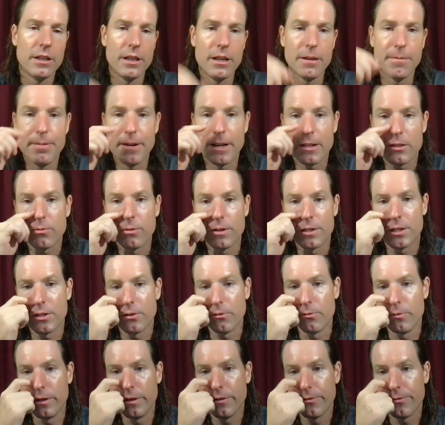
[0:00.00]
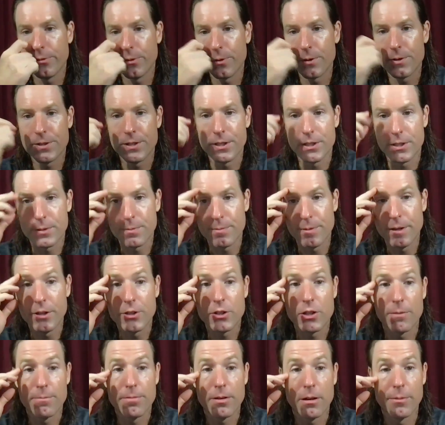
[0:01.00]
The impact was it reinforced that
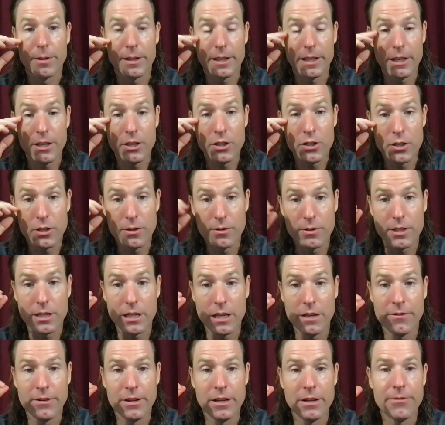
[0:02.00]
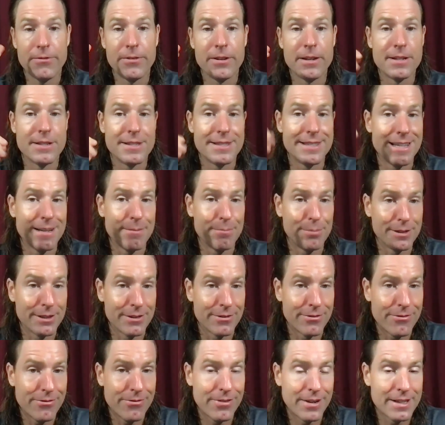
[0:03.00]
speech on public issues, even if it is deeply
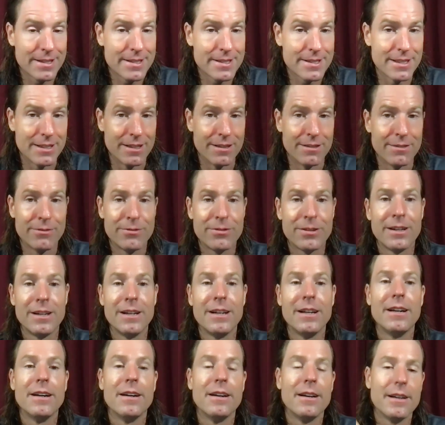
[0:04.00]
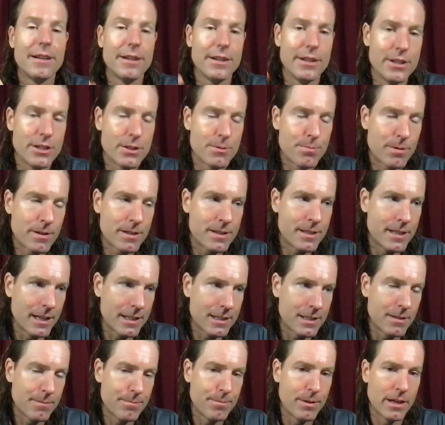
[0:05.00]
offensive, is
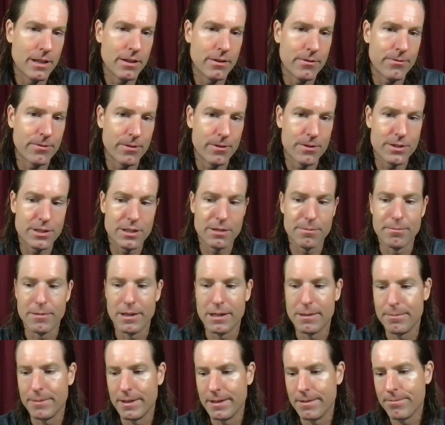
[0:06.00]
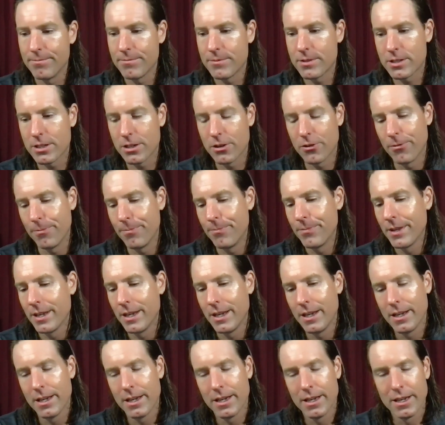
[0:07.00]
protected by the First Amendment. So
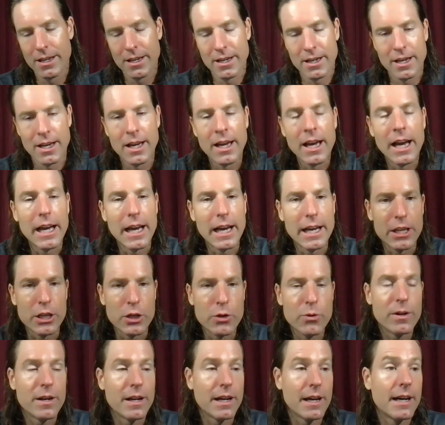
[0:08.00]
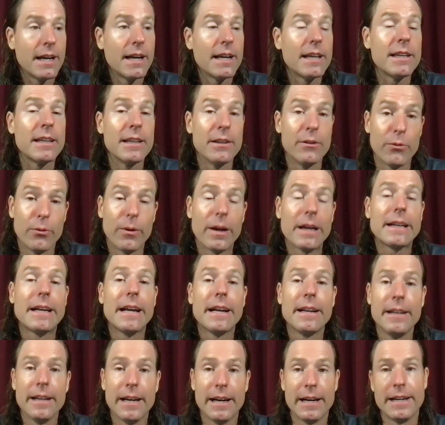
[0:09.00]
you and I can
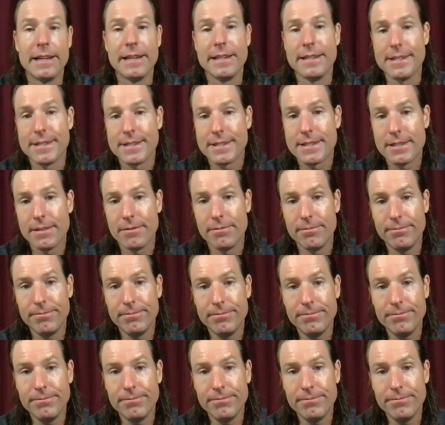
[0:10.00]
recognize